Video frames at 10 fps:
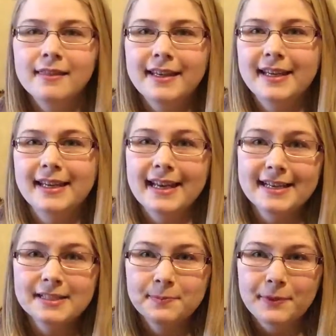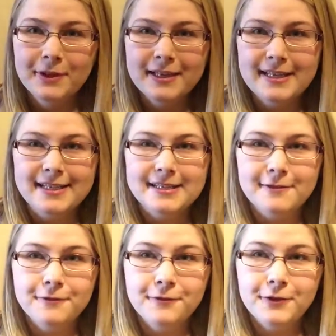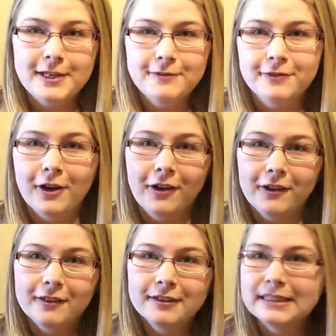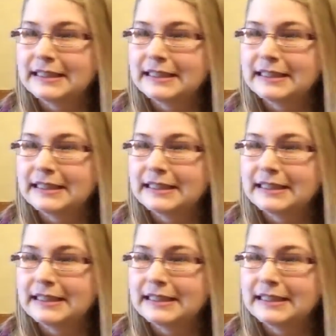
The next book is Free Fall.